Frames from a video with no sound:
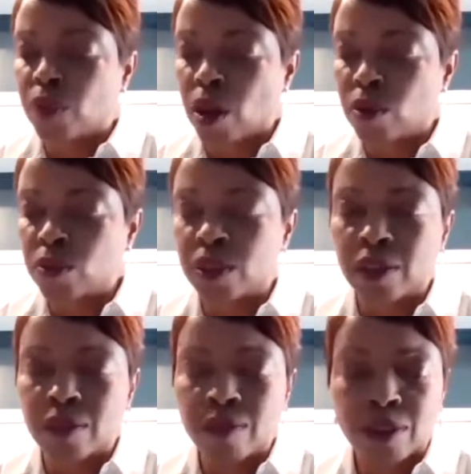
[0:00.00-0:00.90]
who owns
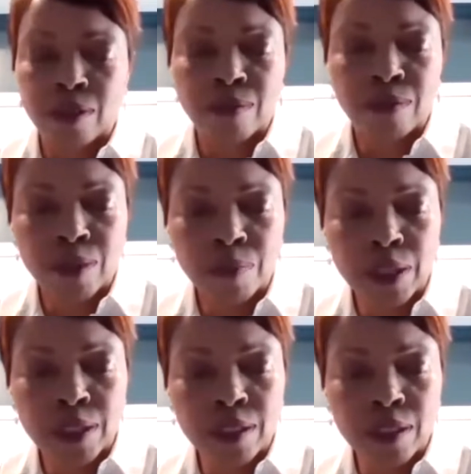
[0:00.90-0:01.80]
the
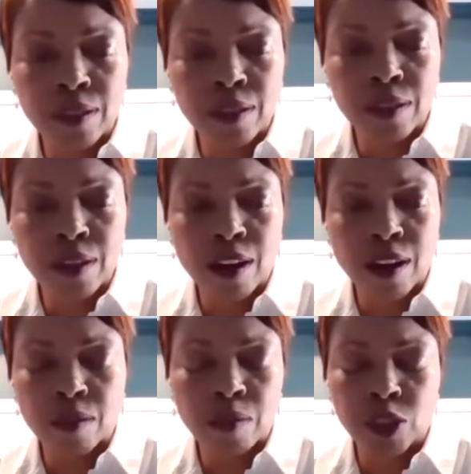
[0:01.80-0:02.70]
business,
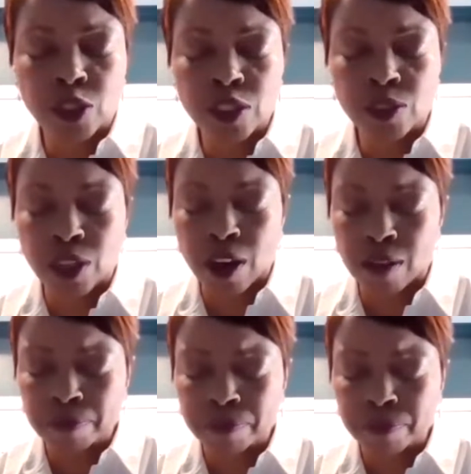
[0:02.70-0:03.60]
the machine
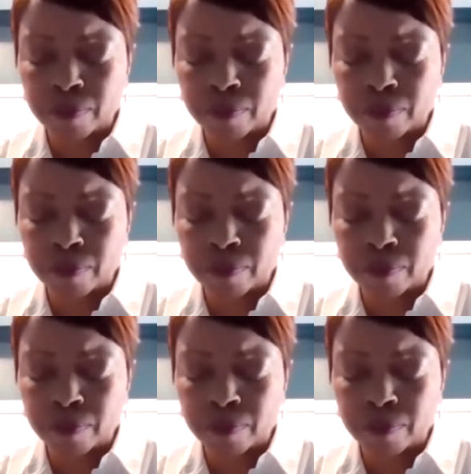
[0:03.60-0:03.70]
shop,